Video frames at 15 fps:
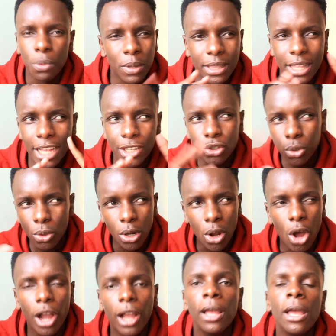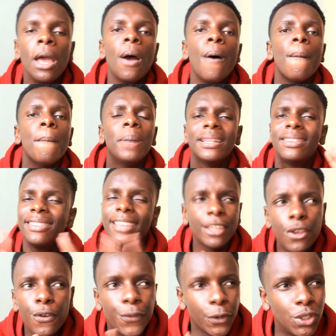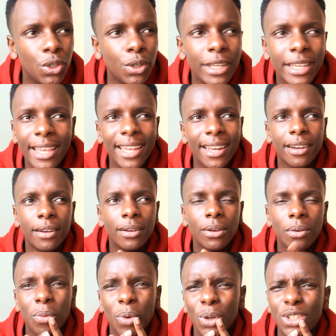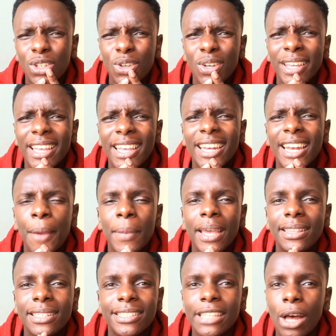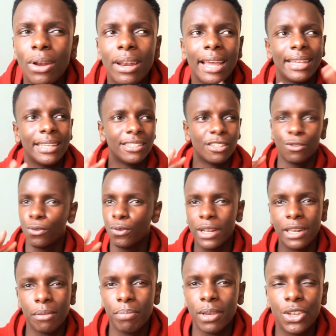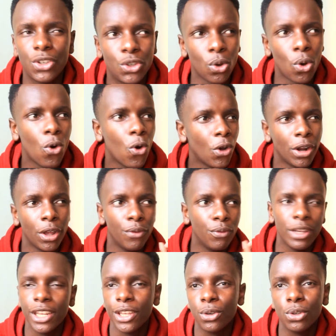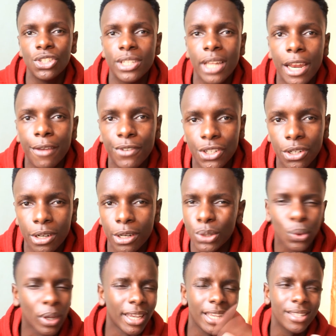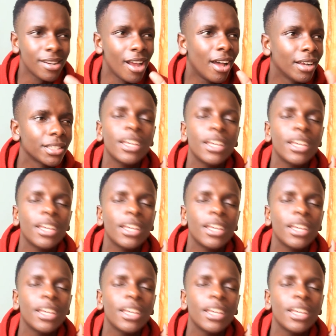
will get too long, but thank you for tuning in. I make this sound like it's a really big show on a really huge television network. It's not.